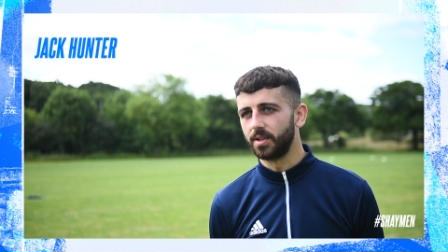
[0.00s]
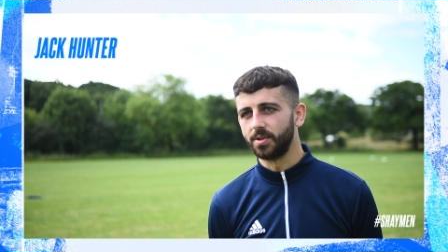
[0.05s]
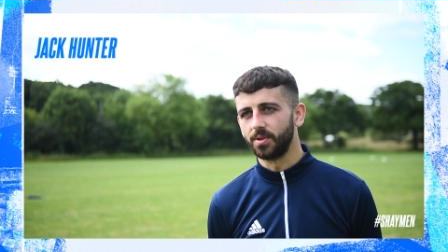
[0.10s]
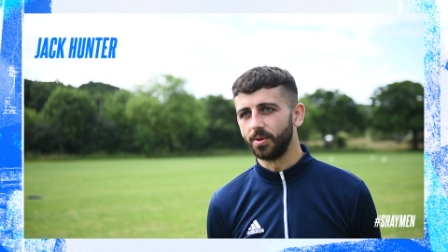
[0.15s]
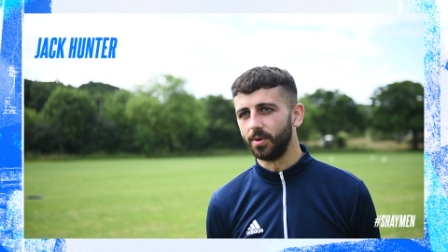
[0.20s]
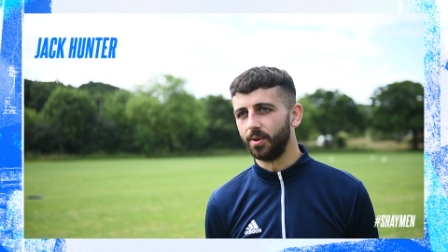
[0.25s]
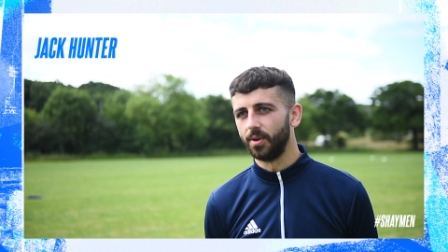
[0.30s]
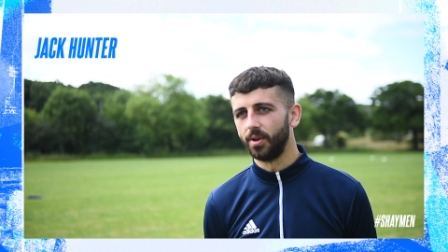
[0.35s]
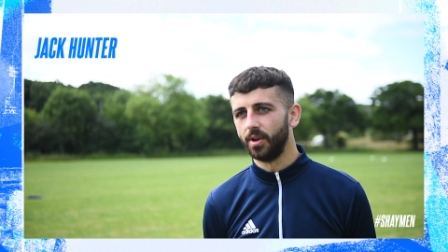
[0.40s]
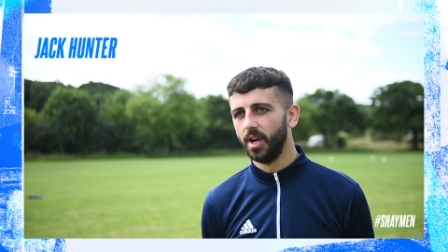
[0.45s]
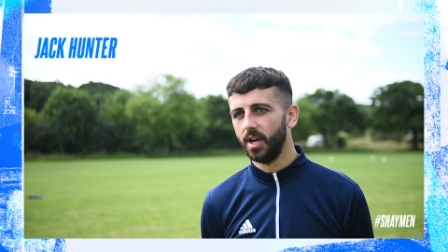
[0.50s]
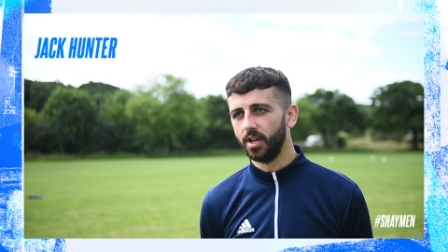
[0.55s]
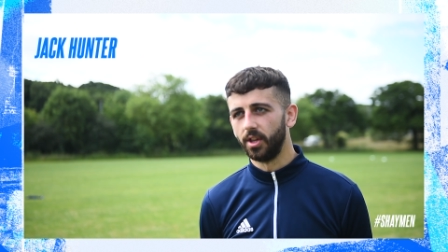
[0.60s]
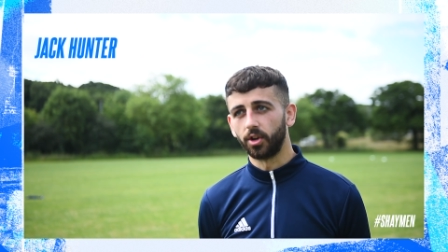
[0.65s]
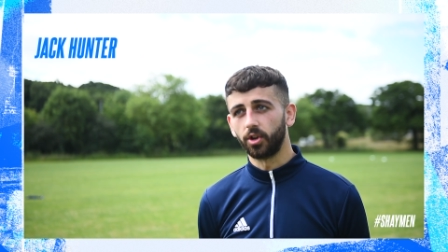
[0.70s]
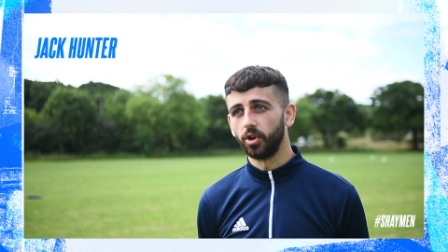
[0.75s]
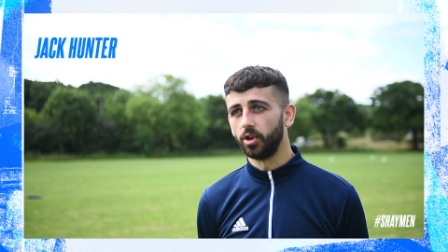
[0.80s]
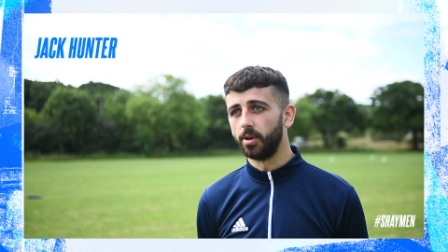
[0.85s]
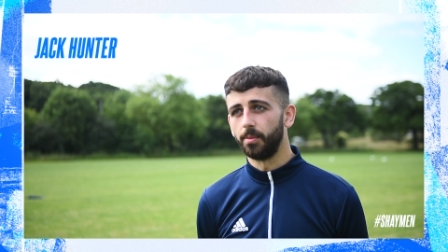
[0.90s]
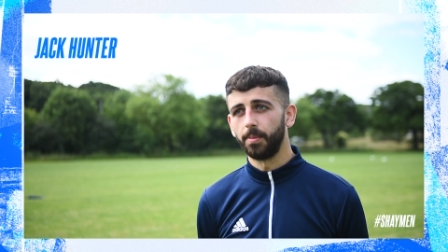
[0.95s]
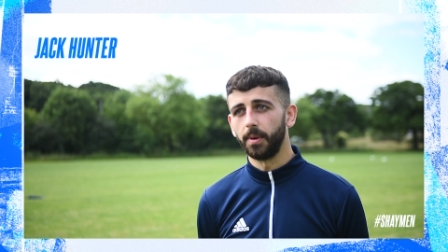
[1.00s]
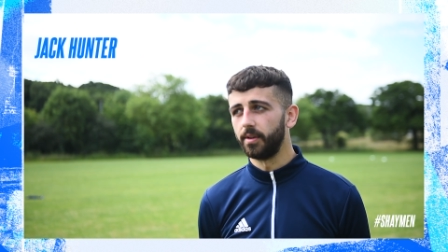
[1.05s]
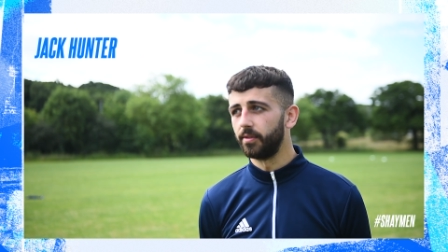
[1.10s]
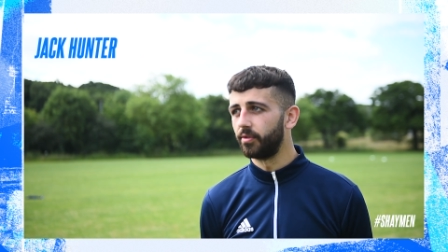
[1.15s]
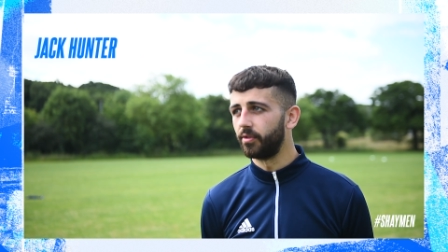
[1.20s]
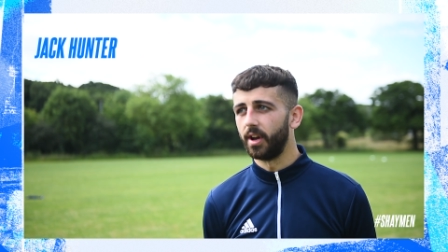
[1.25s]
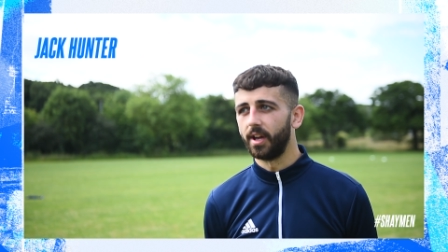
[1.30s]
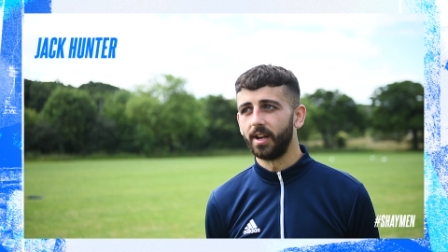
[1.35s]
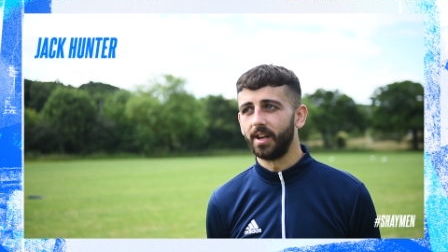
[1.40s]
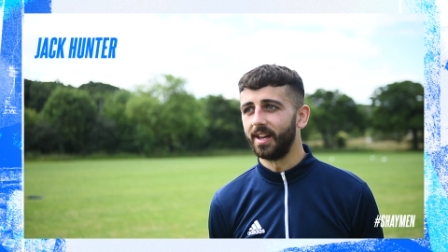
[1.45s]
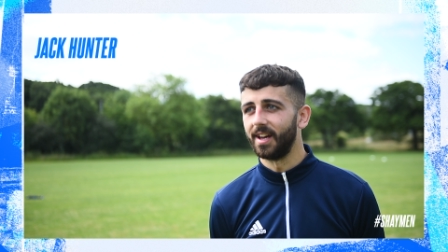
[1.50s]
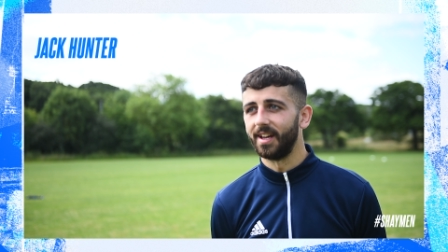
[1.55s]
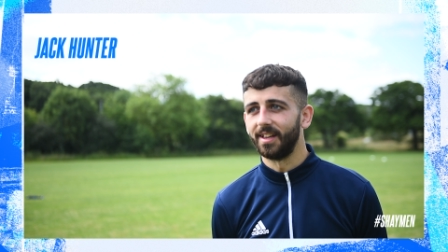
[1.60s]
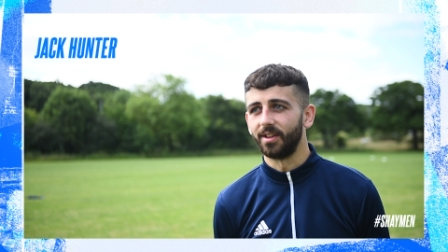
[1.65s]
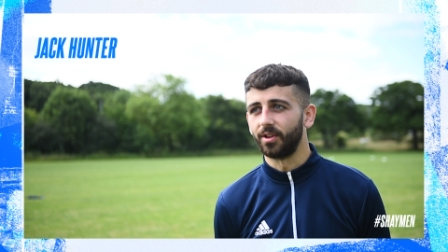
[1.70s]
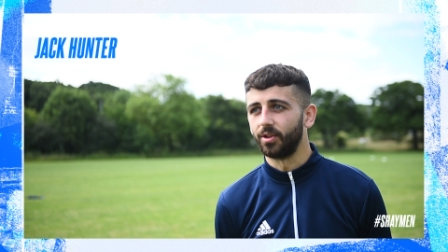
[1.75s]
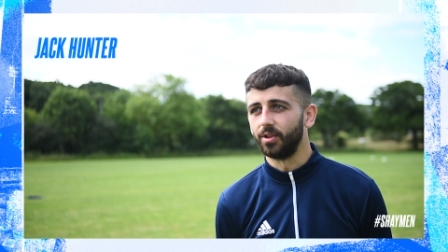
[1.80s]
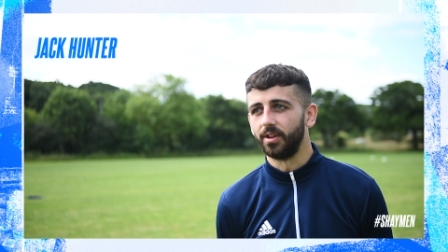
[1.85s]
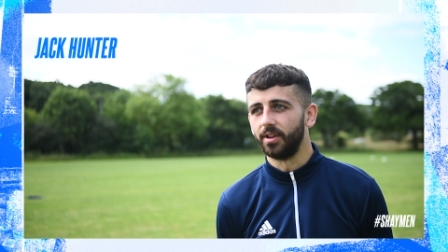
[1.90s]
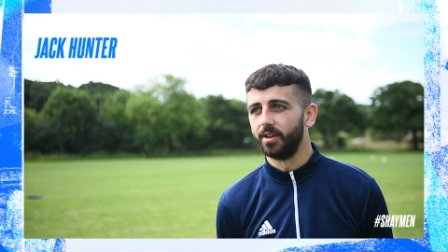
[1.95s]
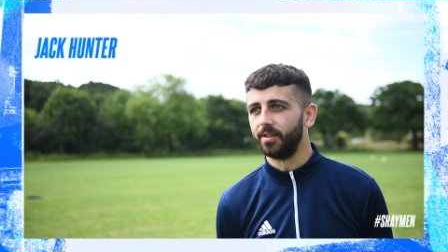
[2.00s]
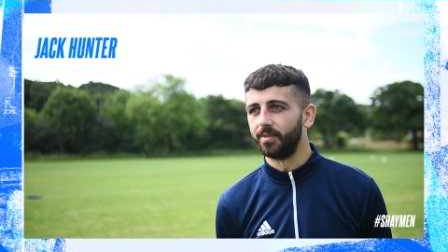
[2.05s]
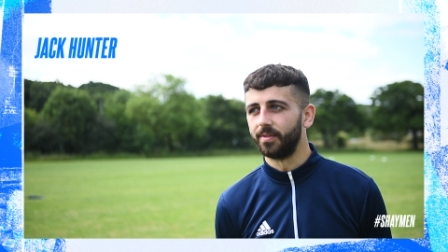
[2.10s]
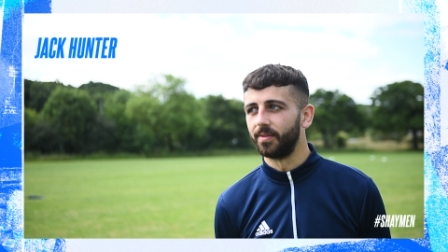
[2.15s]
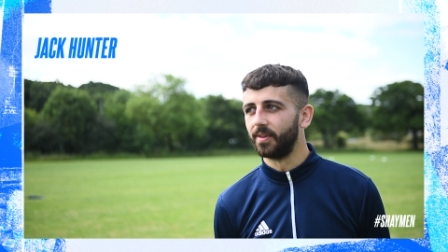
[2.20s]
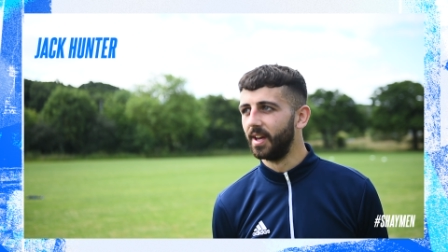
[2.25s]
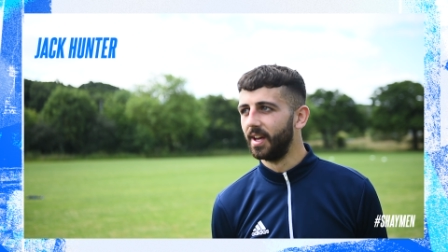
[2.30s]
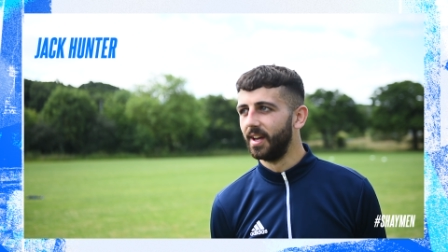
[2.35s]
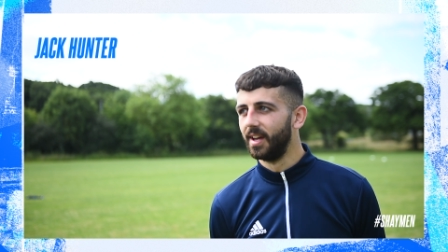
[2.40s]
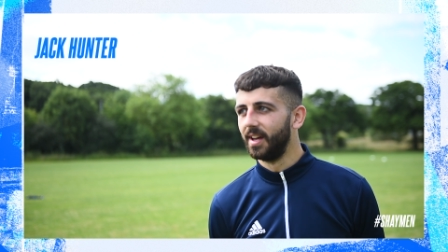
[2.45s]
So they couldn't have been friendlier and they couldn't have